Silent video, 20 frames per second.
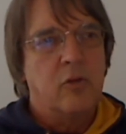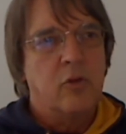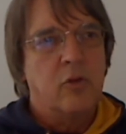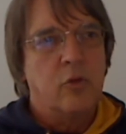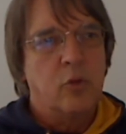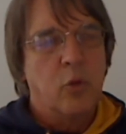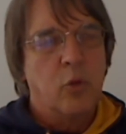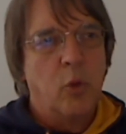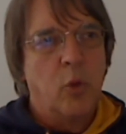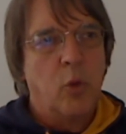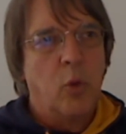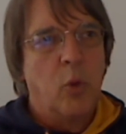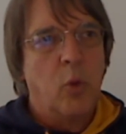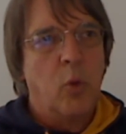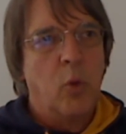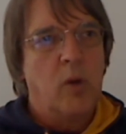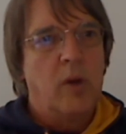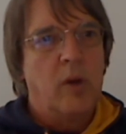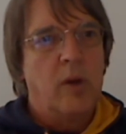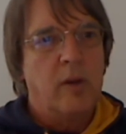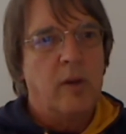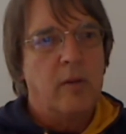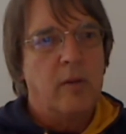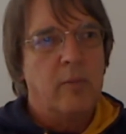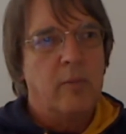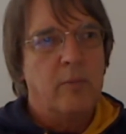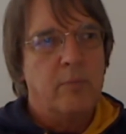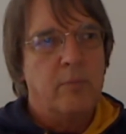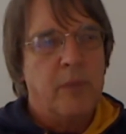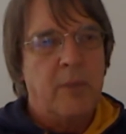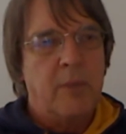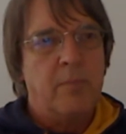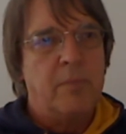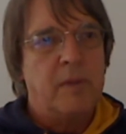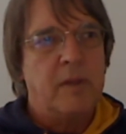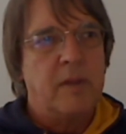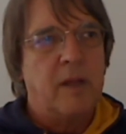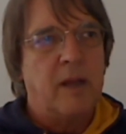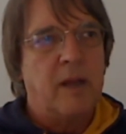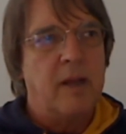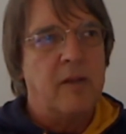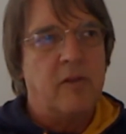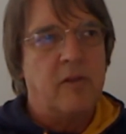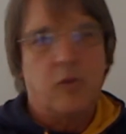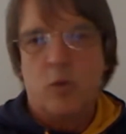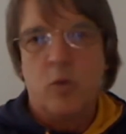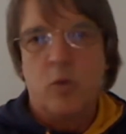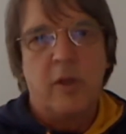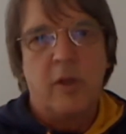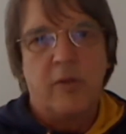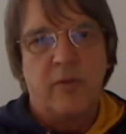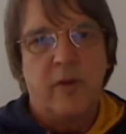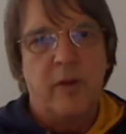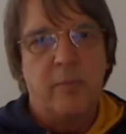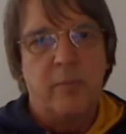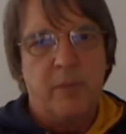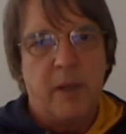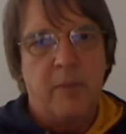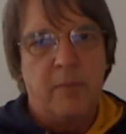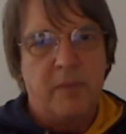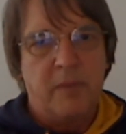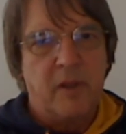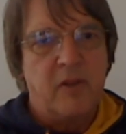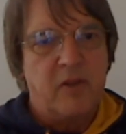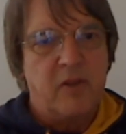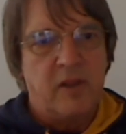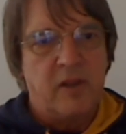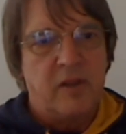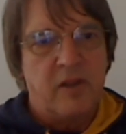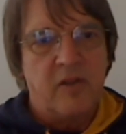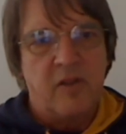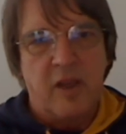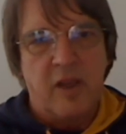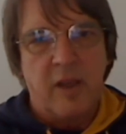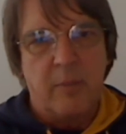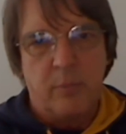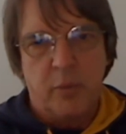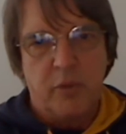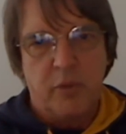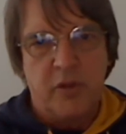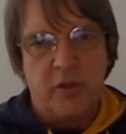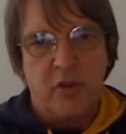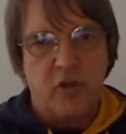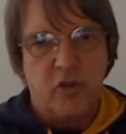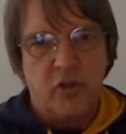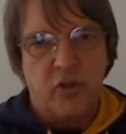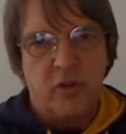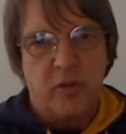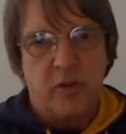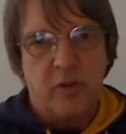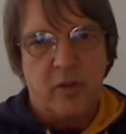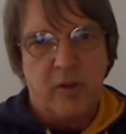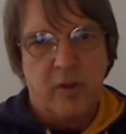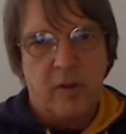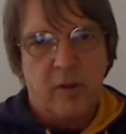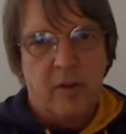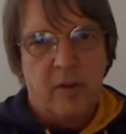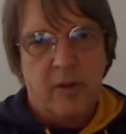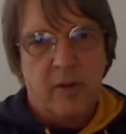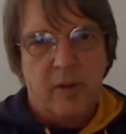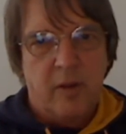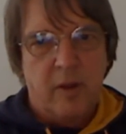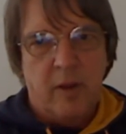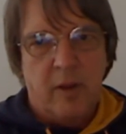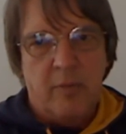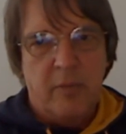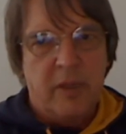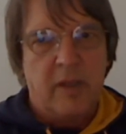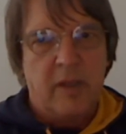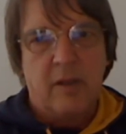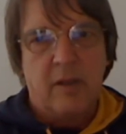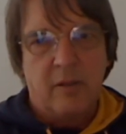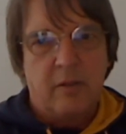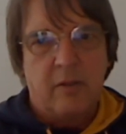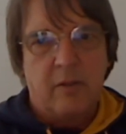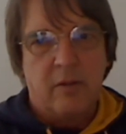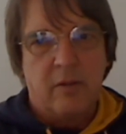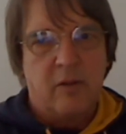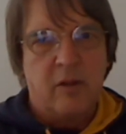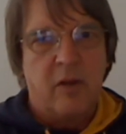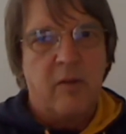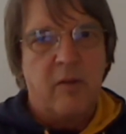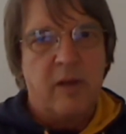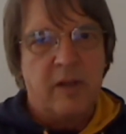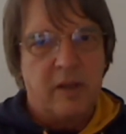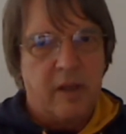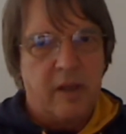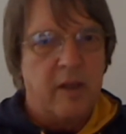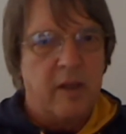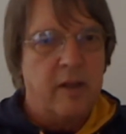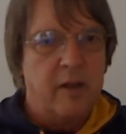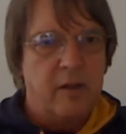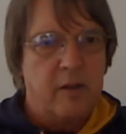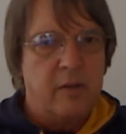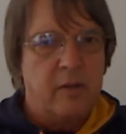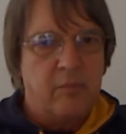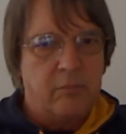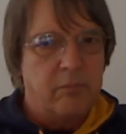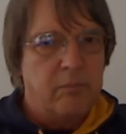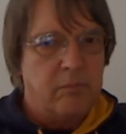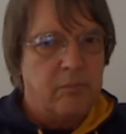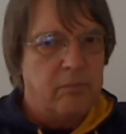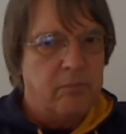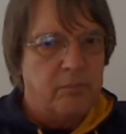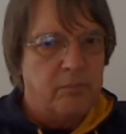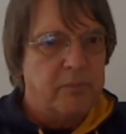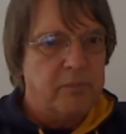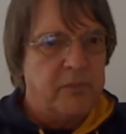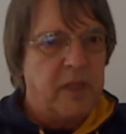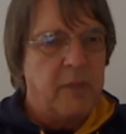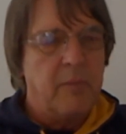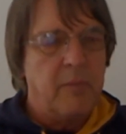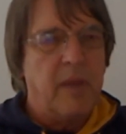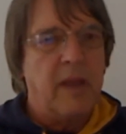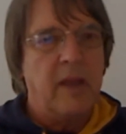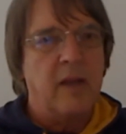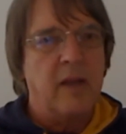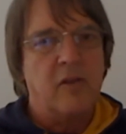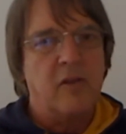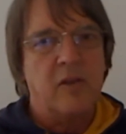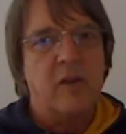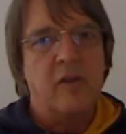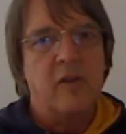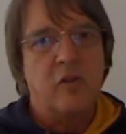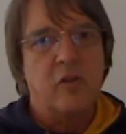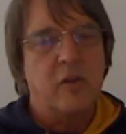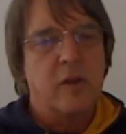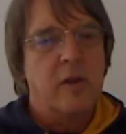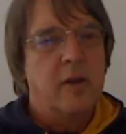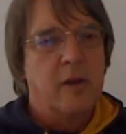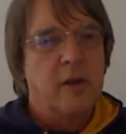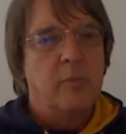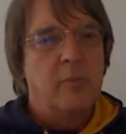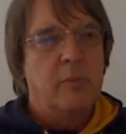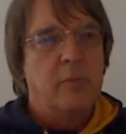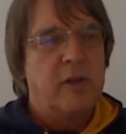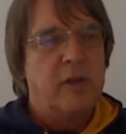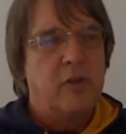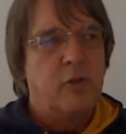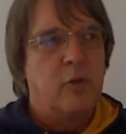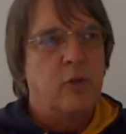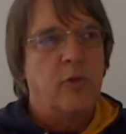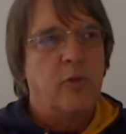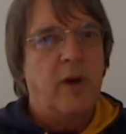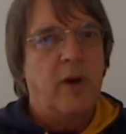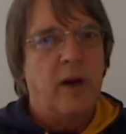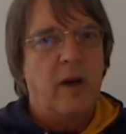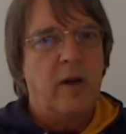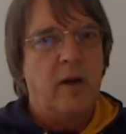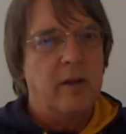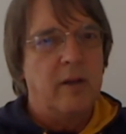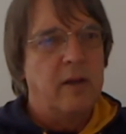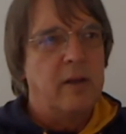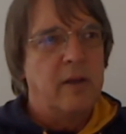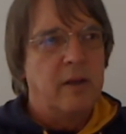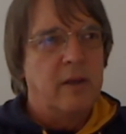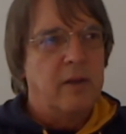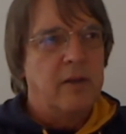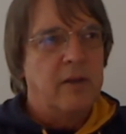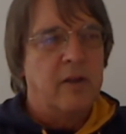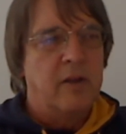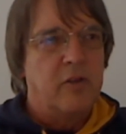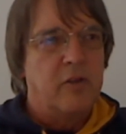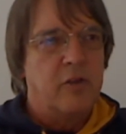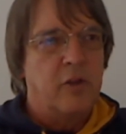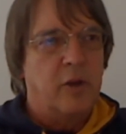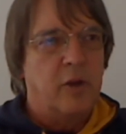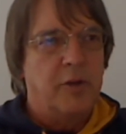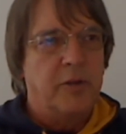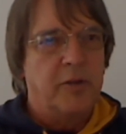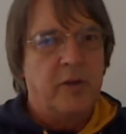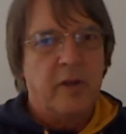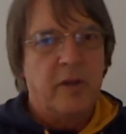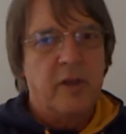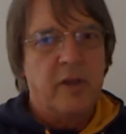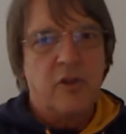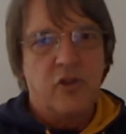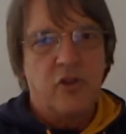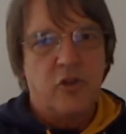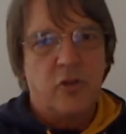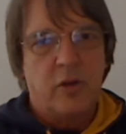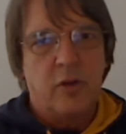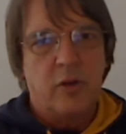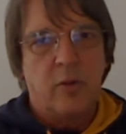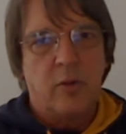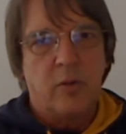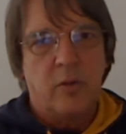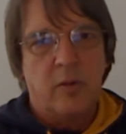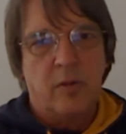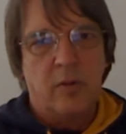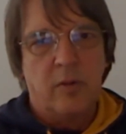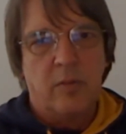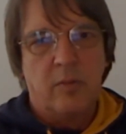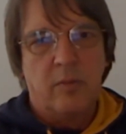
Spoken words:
two different peptides at the same position. I mean, theoretically, they may exist, but so far, that's not an issue at all.